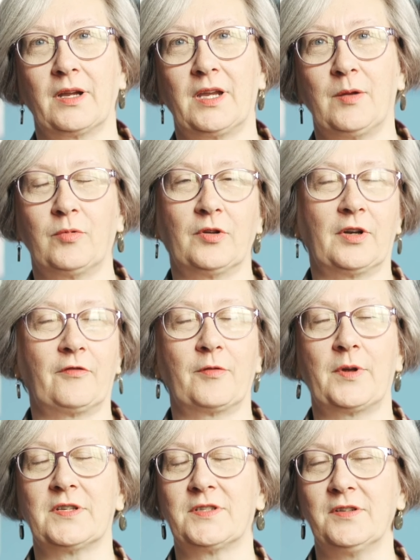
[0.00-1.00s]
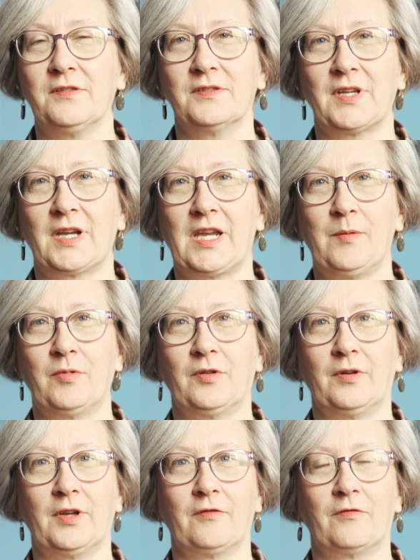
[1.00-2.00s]
I keep learning from my students, I keep
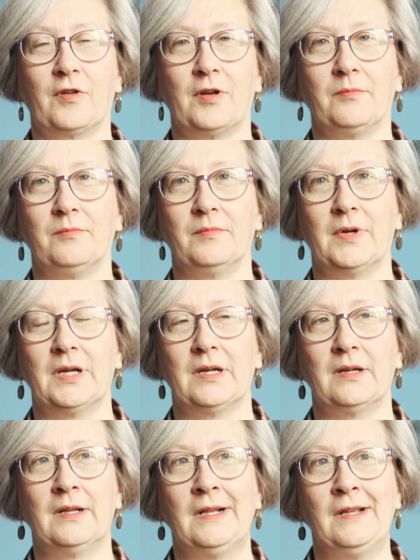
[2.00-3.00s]
learning from uh,